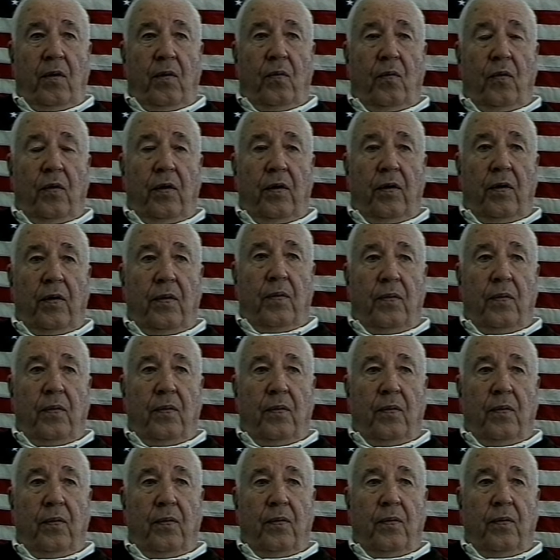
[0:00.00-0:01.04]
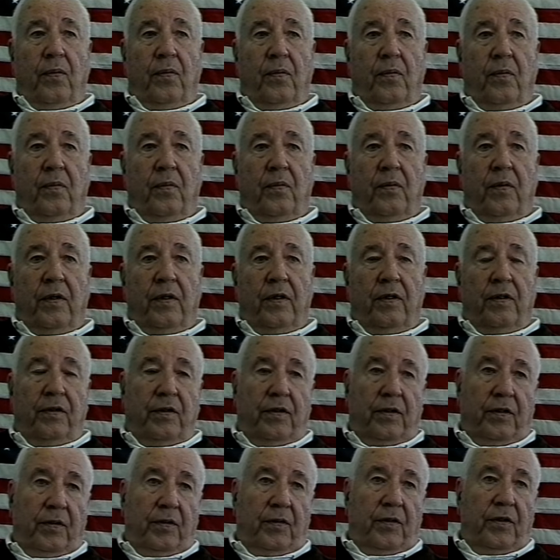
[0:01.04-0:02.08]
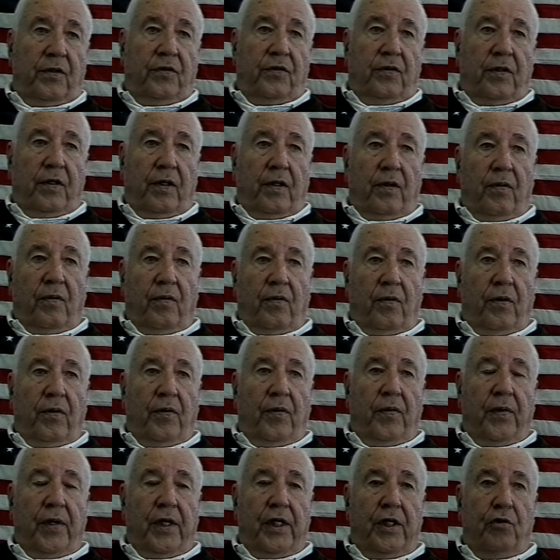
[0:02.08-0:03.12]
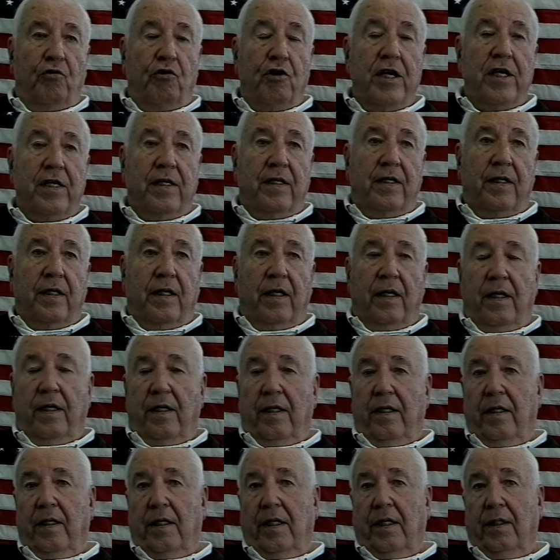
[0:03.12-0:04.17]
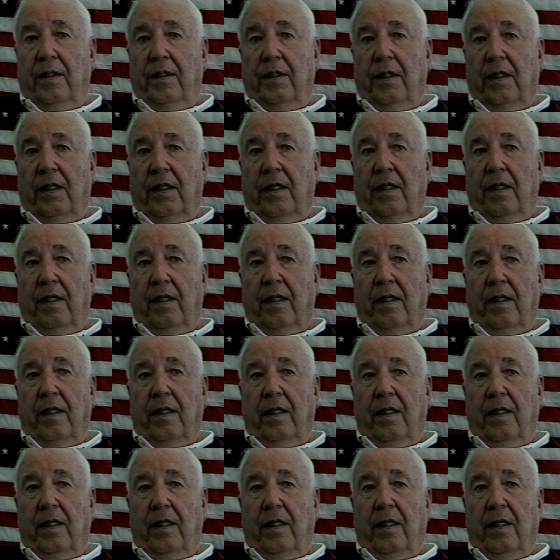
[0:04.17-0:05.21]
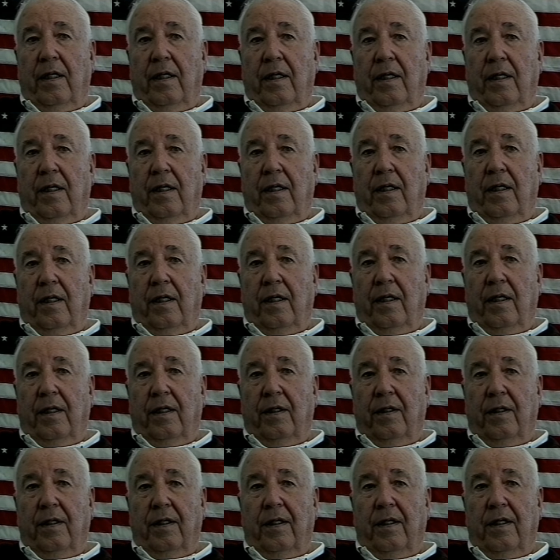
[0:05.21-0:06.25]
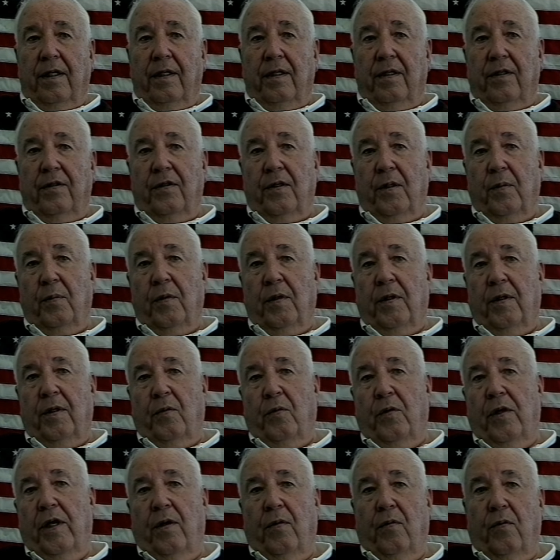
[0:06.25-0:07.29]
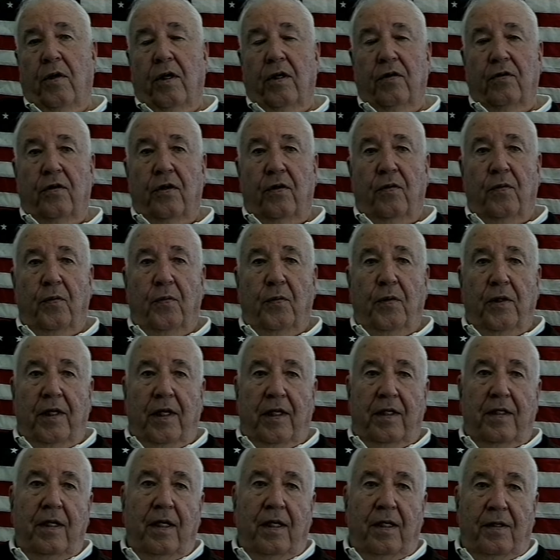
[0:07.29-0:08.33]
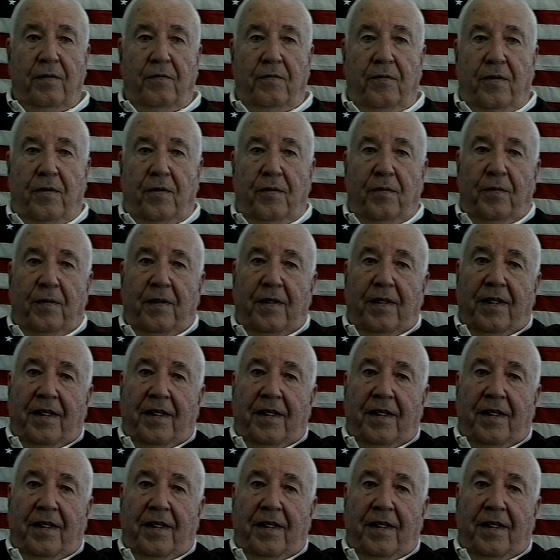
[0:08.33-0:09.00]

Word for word: we're, we're just uh, ordering a drink, and, uh, and uh, someone, the waiter walks over with a telephone.